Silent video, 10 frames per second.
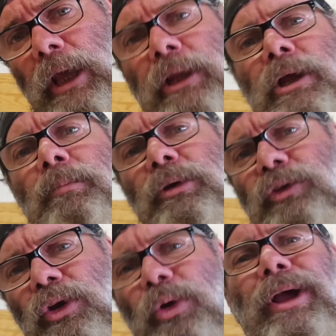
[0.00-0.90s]
and number
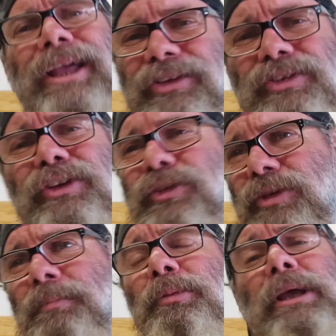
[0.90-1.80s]
two, it's just
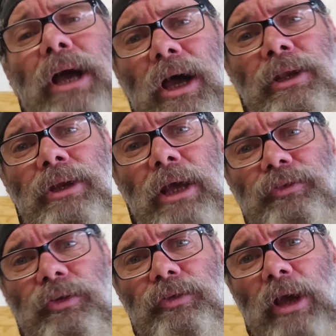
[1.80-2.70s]
simply
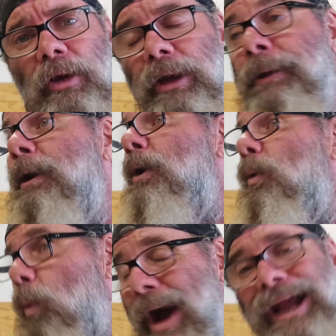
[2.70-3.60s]
unnecessary.
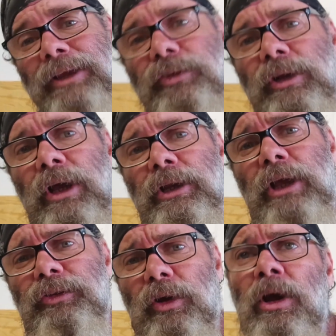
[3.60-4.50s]
Why is it
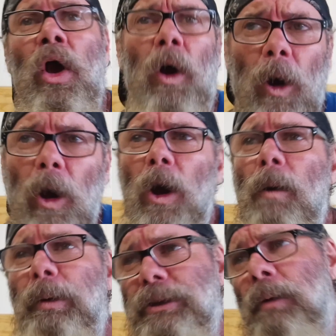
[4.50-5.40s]
unnecessary?
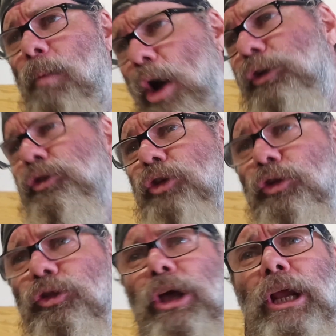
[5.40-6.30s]
Oh, but the
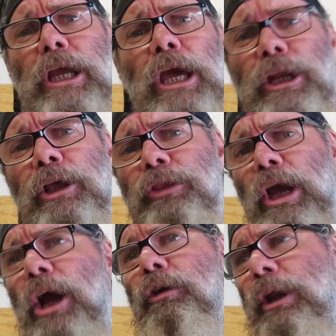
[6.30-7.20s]
is going to get in
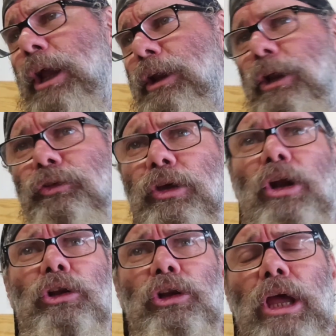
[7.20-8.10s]
there and, and it's
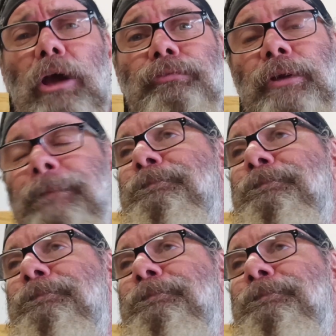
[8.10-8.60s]
going to lift.